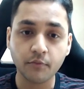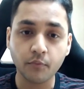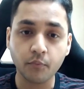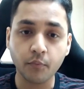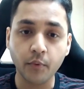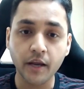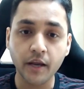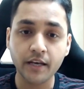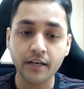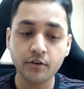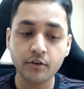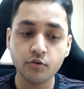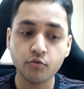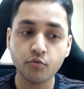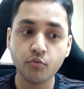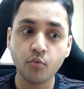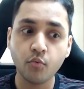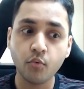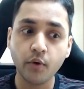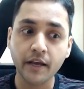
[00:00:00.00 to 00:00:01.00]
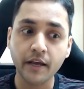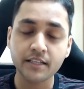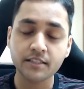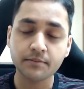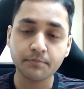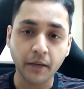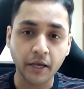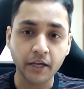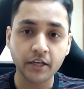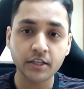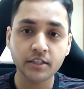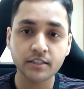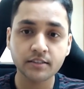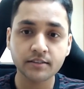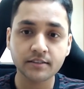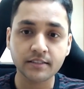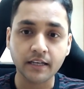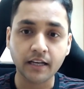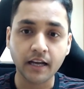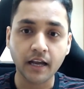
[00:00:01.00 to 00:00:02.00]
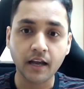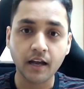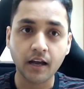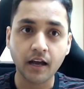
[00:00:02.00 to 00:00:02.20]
when you're experiencing